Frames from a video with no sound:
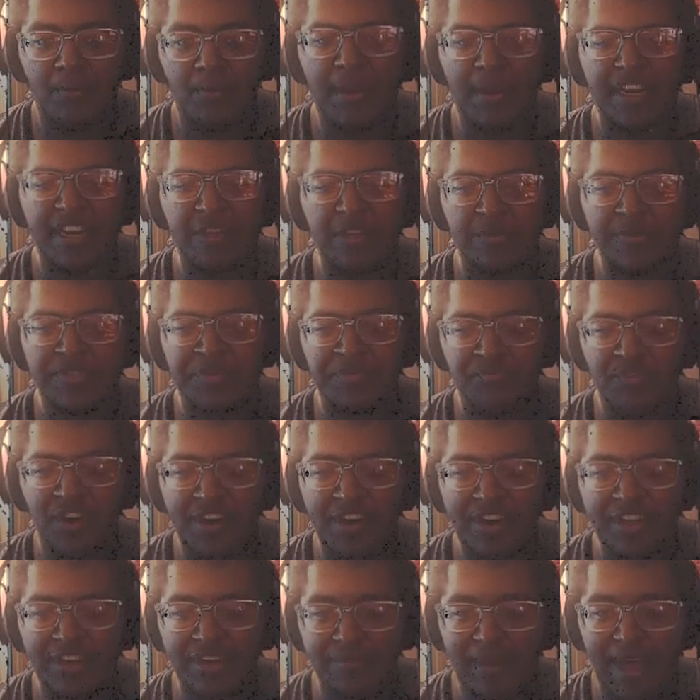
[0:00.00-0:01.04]
Oh man, there was some
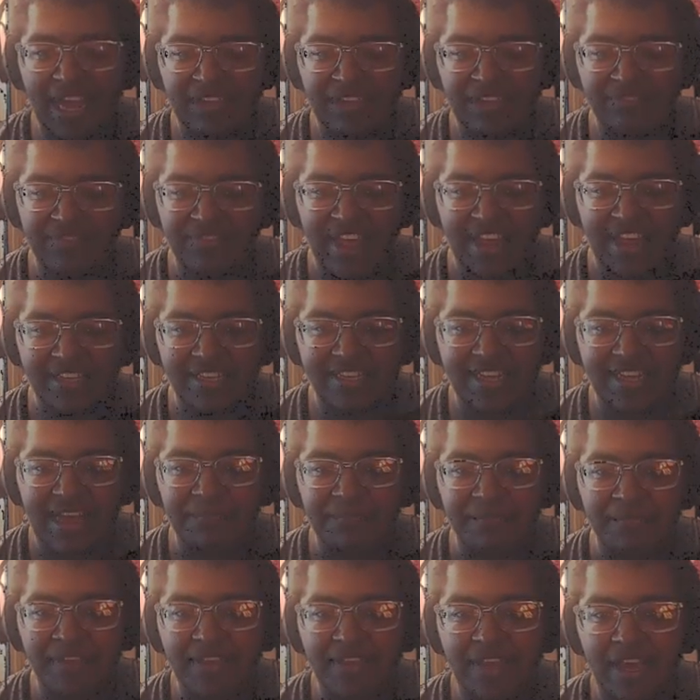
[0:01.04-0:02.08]
writing on the back of that.
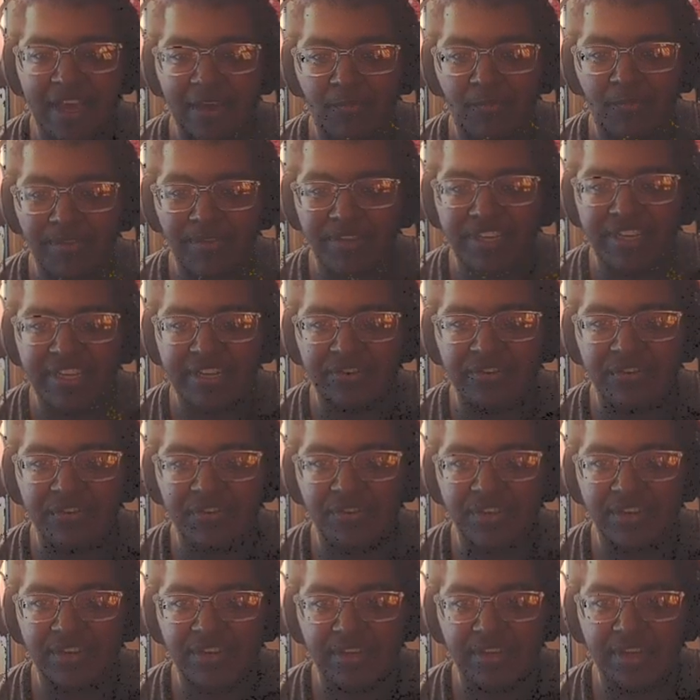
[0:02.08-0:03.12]
Damn. I wanted to get a good
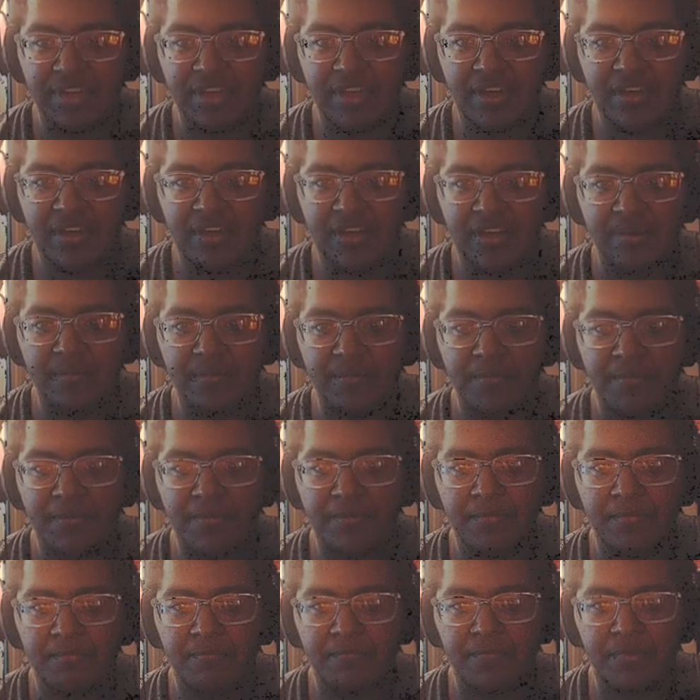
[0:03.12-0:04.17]
look at it. Um,
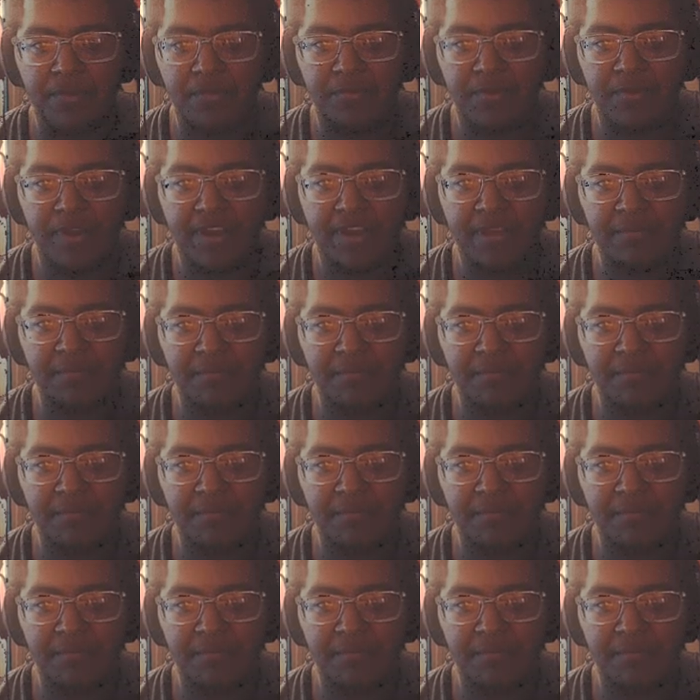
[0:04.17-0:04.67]
alright.